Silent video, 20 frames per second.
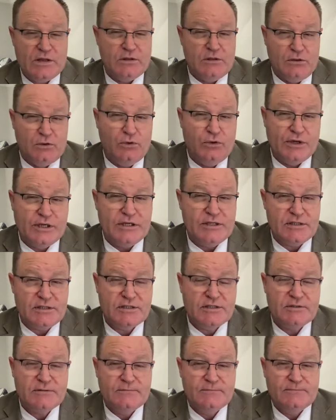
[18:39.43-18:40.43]
where the Lord
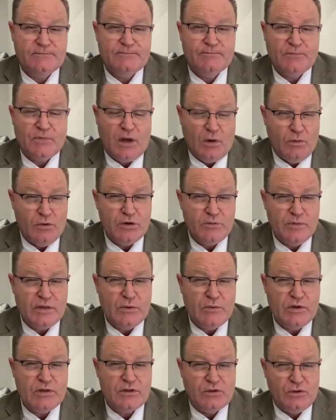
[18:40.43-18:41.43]
is. I want to
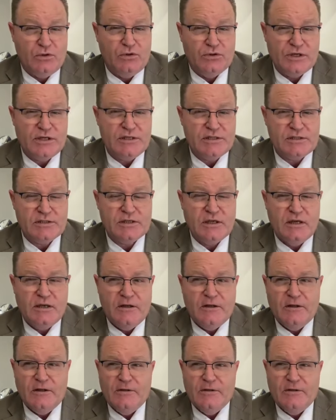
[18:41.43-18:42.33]
be where the Lord is.